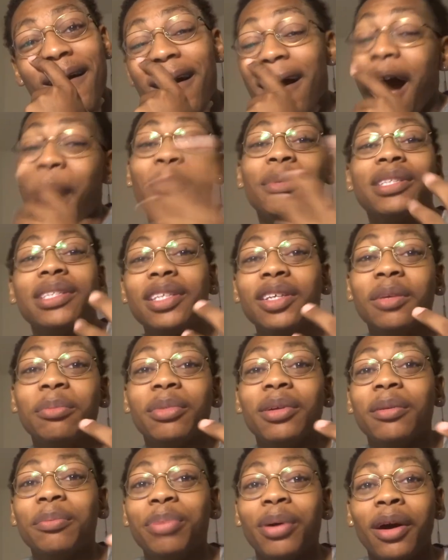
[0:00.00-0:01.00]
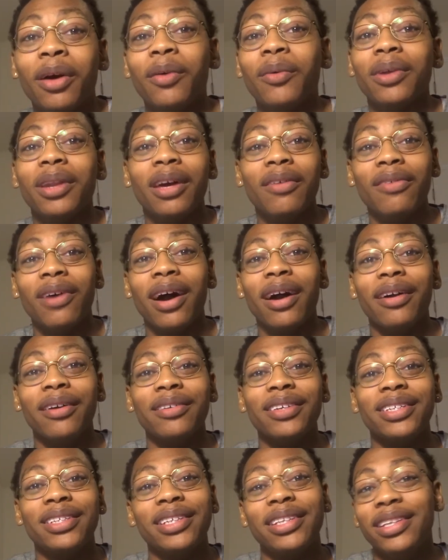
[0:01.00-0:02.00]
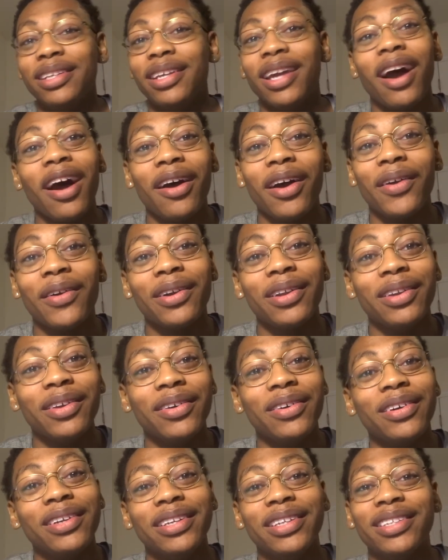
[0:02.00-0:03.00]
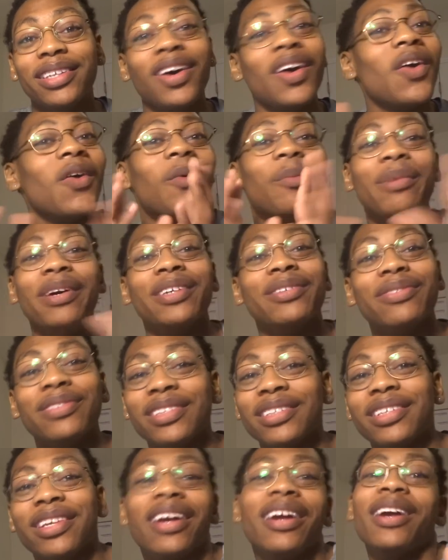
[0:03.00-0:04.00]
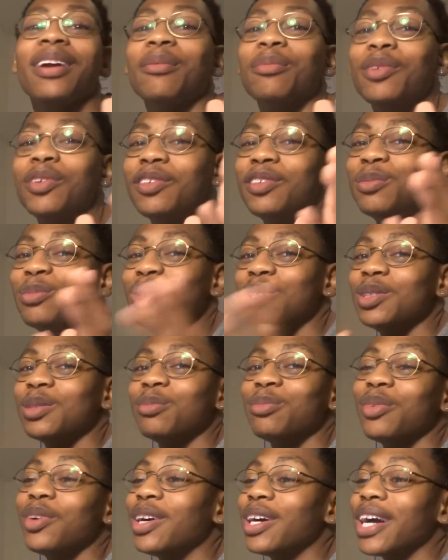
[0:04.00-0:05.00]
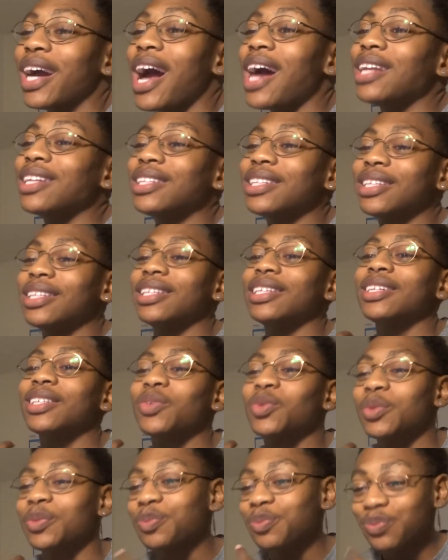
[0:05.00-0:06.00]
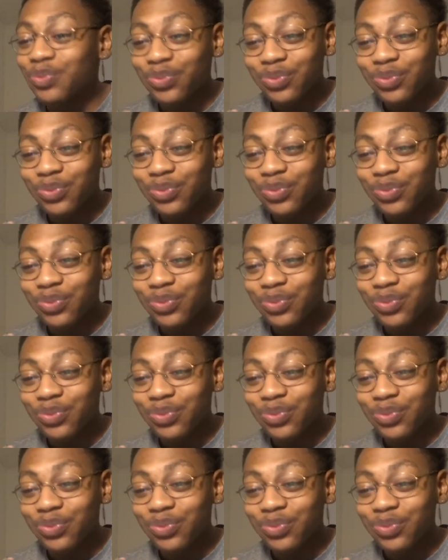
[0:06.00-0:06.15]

I'ma still be a punk whenever I go see it. Y'all already know it is. I don't mess with this scary movies, but your boy gotta see this one.